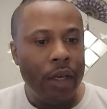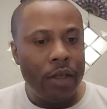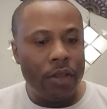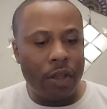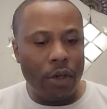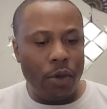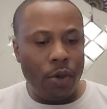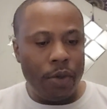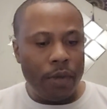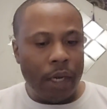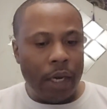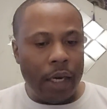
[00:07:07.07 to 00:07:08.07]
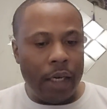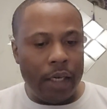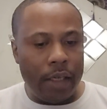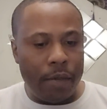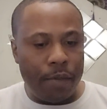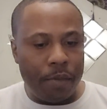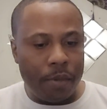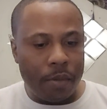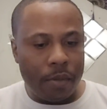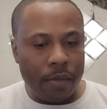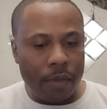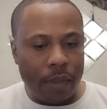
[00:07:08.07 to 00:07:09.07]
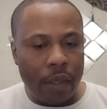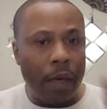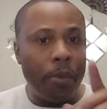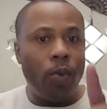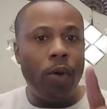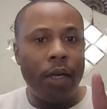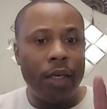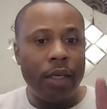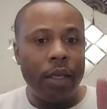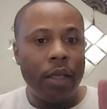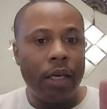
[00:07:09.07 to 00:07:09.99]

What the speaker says: So, number one,